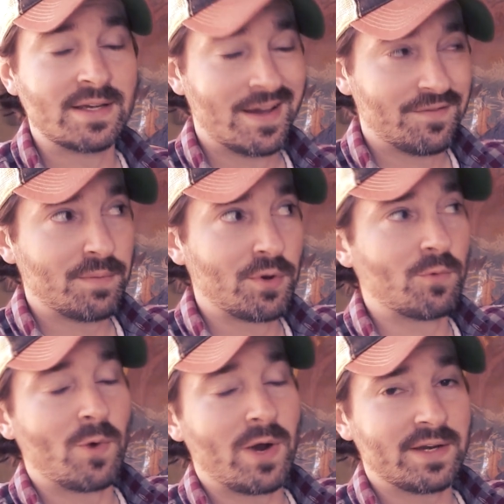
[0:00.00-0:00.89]
If you put
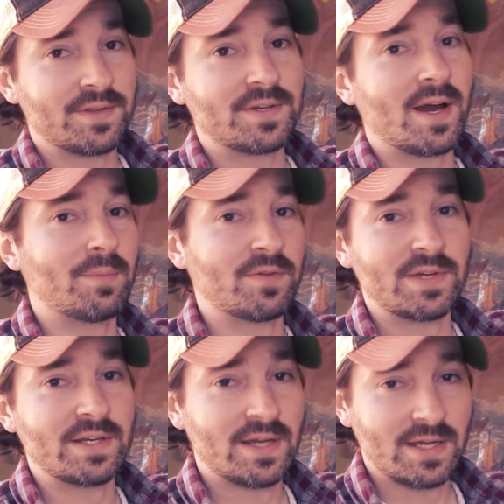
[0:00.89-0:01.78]
white at the top of
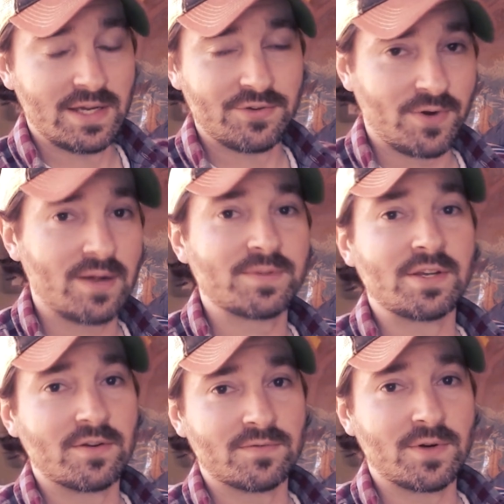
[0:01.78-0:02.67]
it, it drops
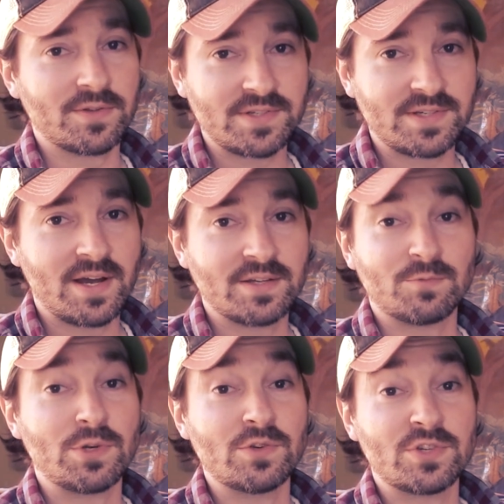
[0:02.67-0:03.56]
the overall size
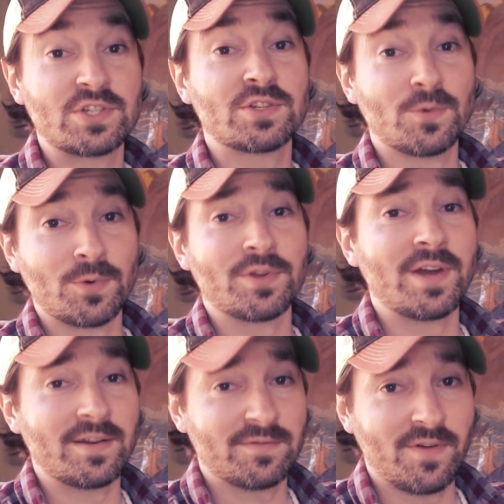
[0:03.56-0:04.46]
when you store
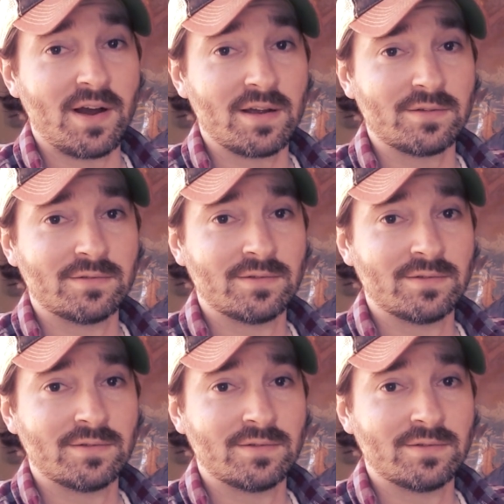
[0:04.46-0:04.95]
that file.